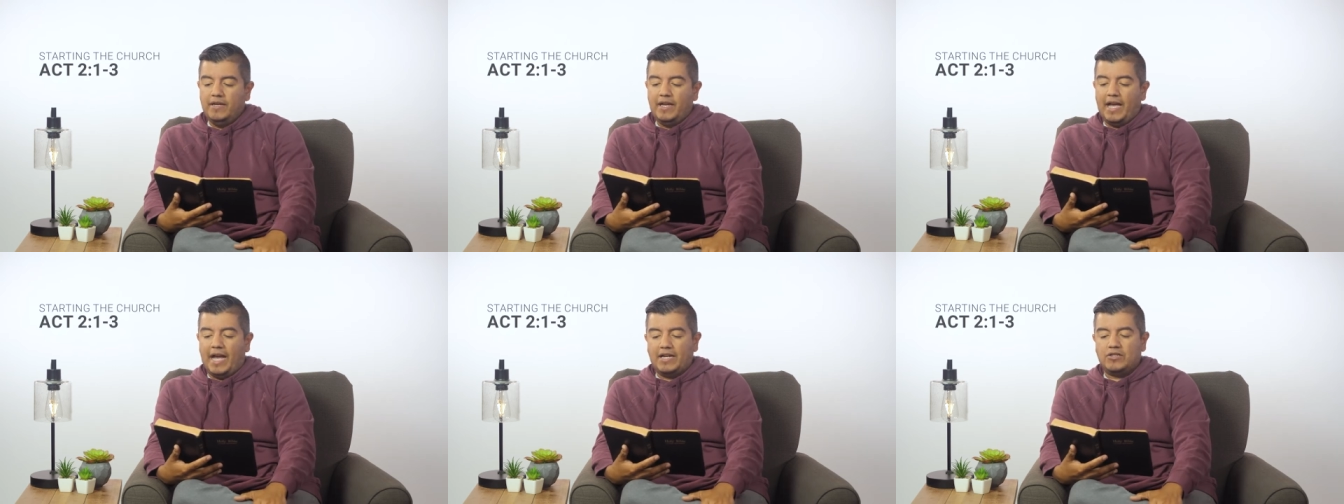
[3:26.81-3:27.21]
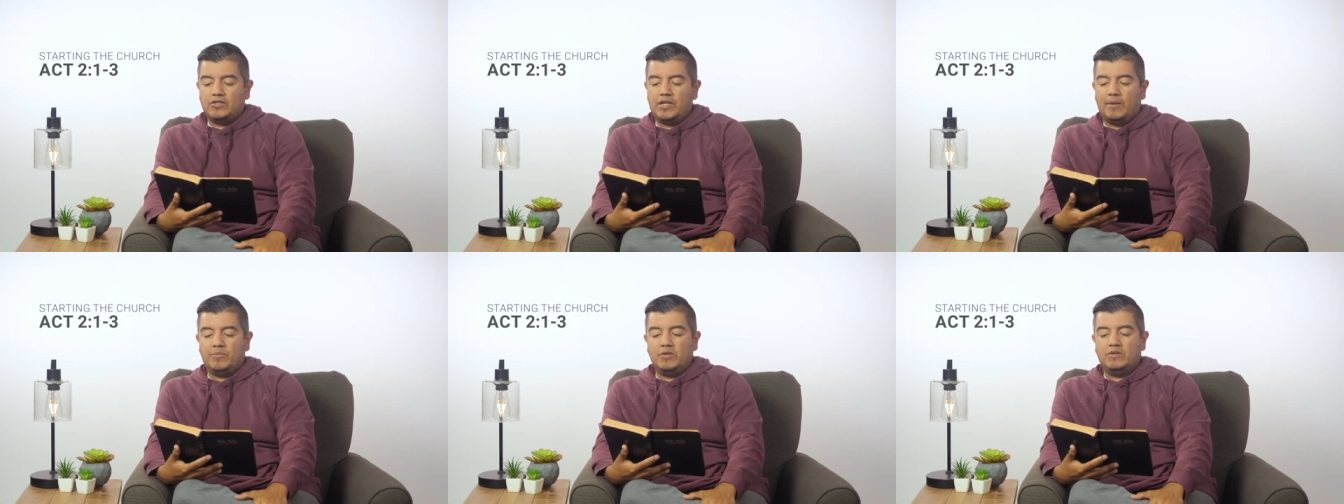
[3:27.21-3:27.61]
Acts
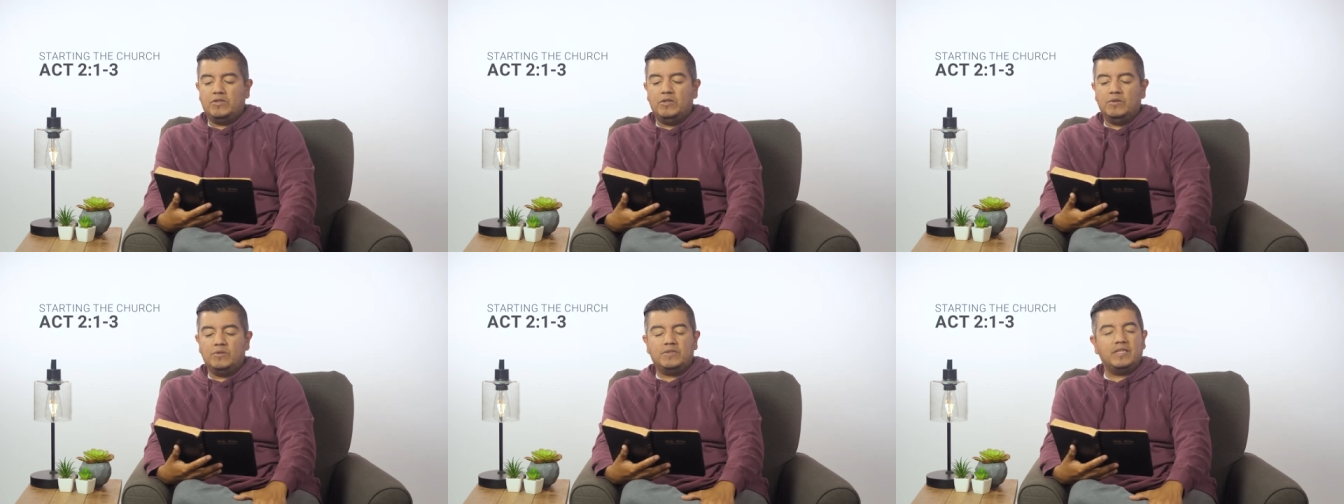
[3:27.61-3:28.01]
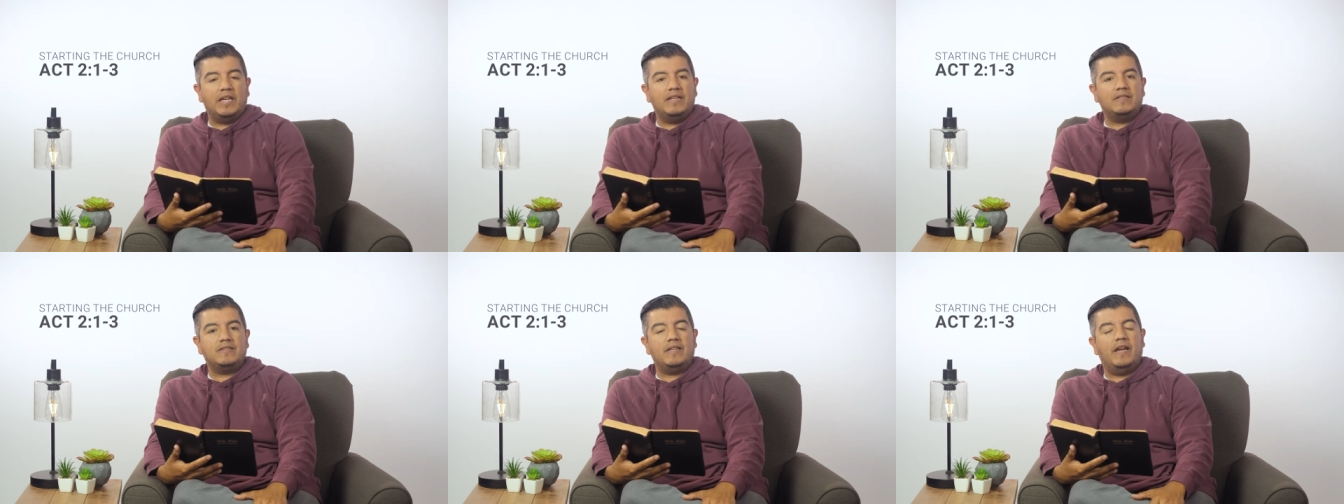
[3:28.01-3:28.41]
chapter 2
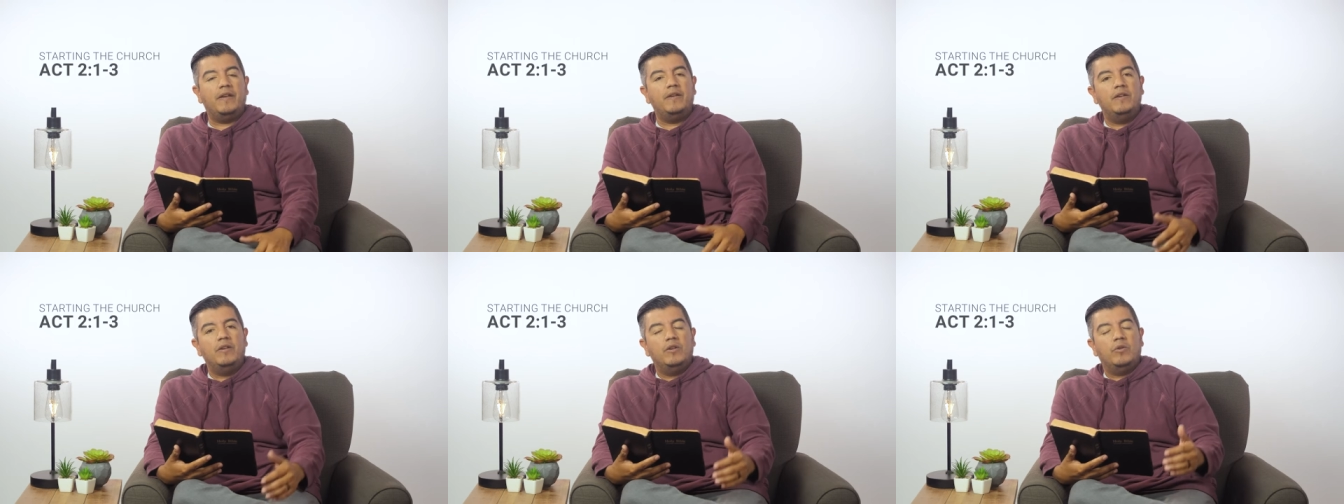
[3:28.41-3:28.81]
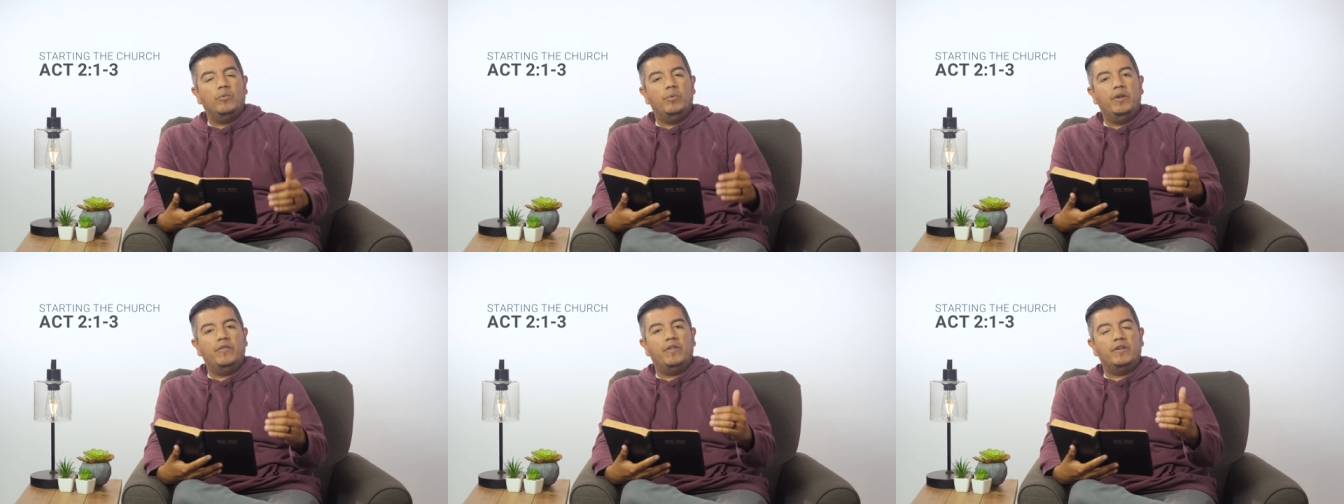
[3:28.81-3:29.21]
says that
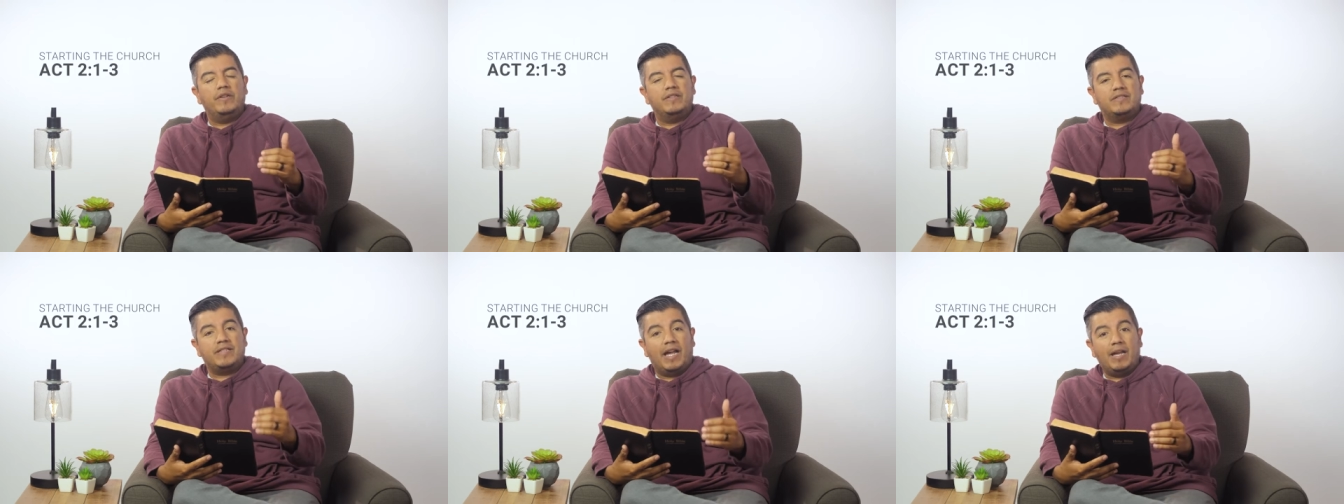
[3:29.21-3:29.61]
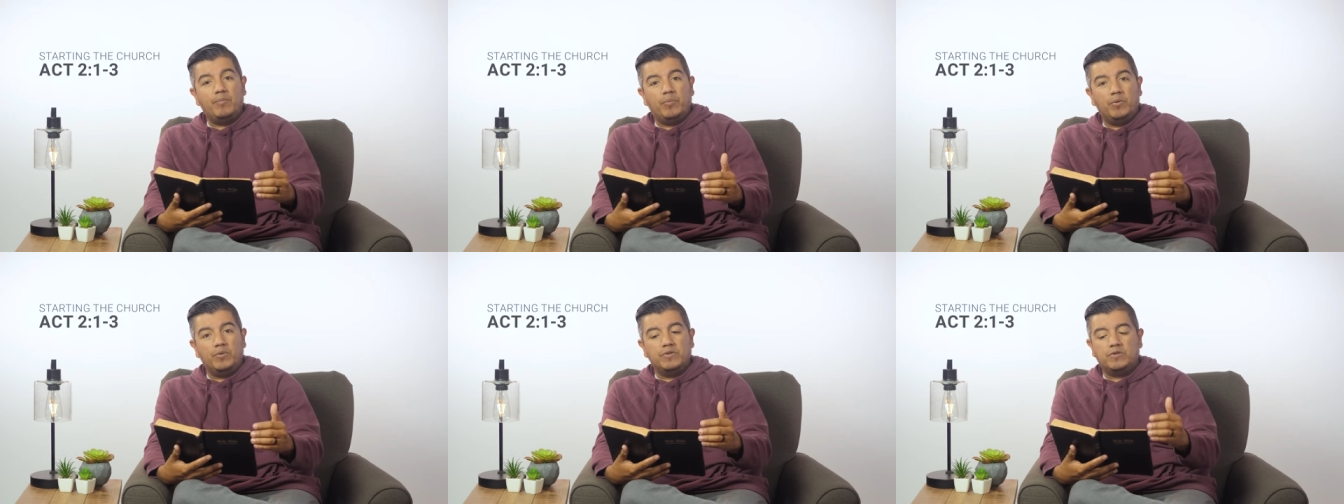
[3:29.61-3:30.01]
when the
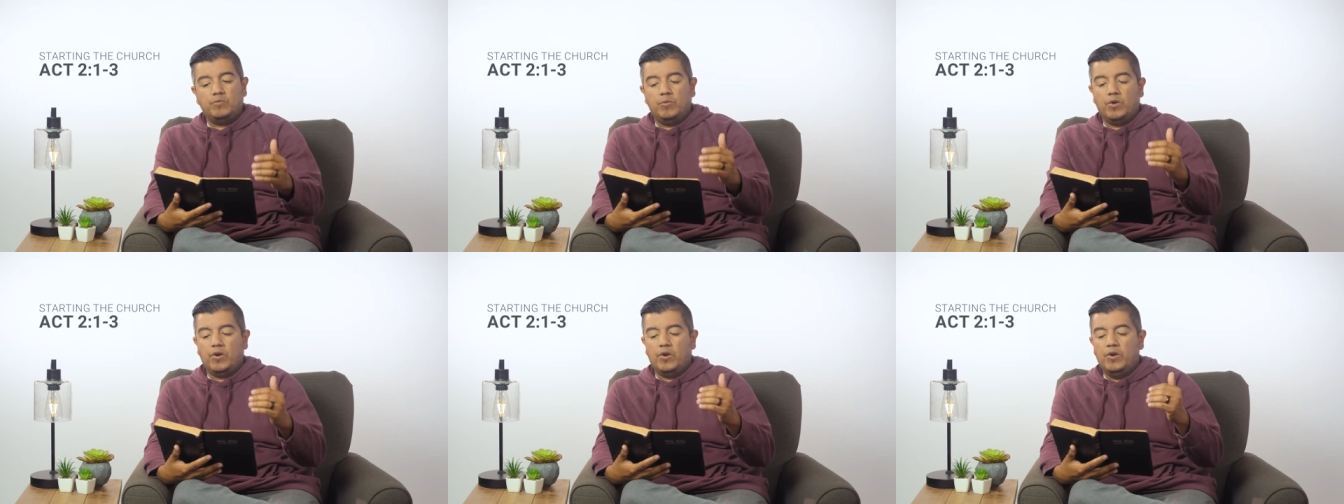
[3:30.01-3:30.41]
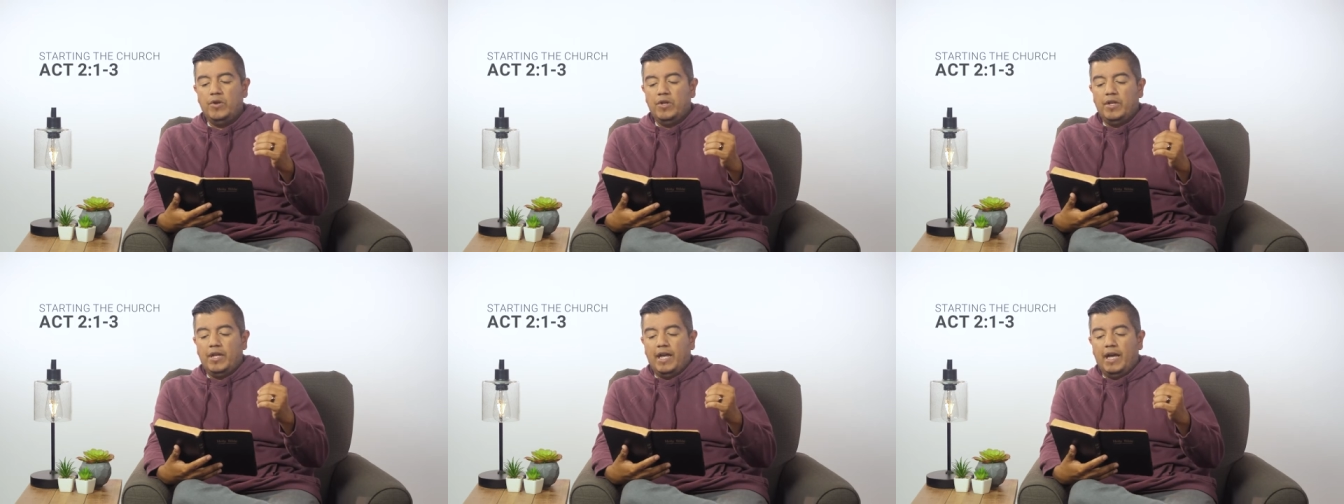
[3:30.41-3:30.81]
disciples were
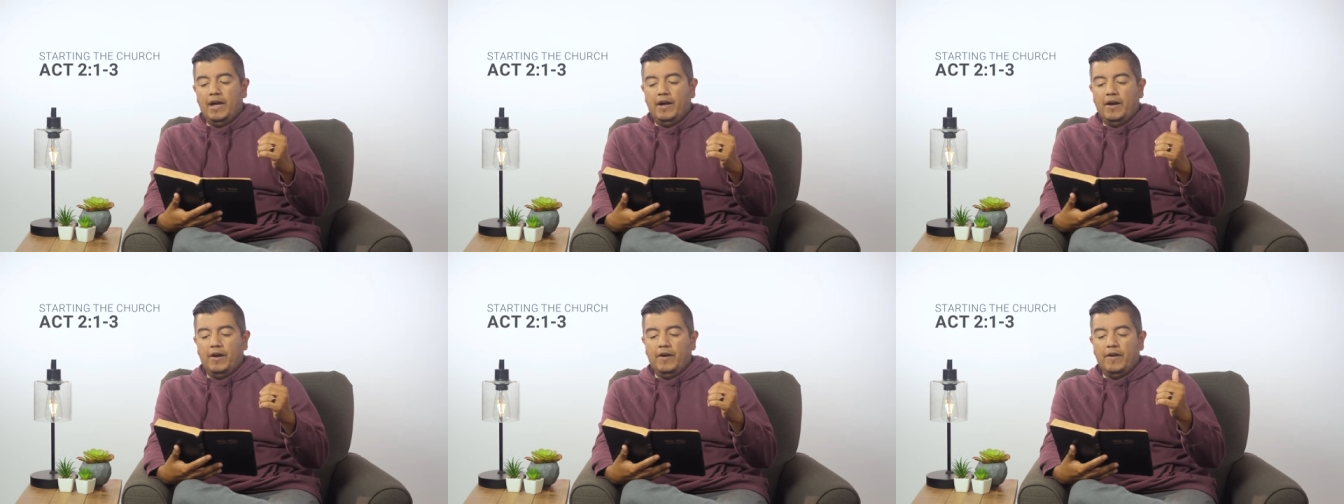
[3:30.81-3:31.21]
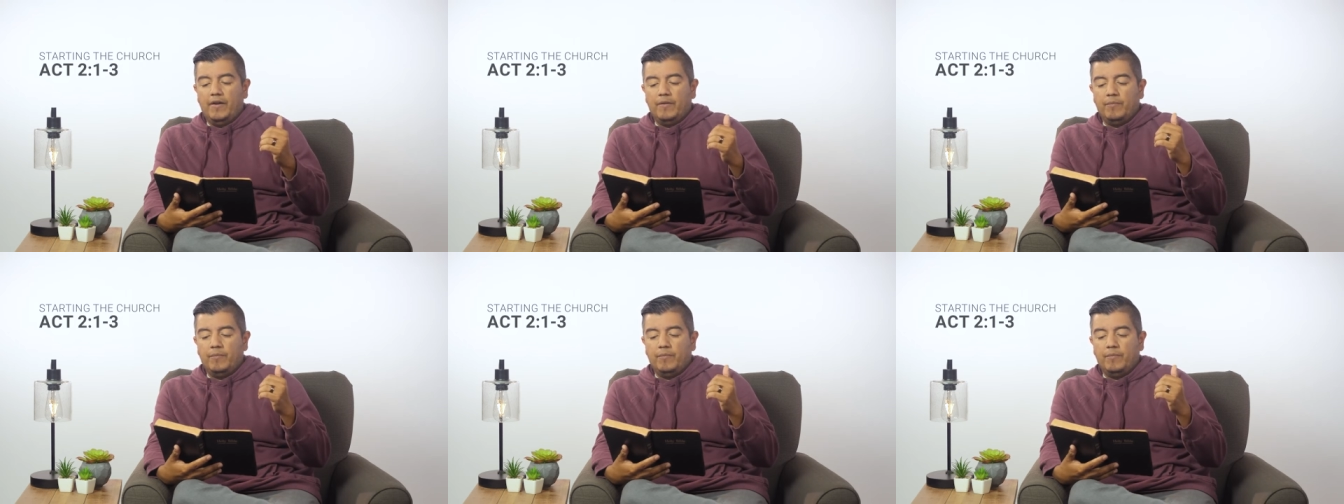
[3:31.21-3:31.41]
uh,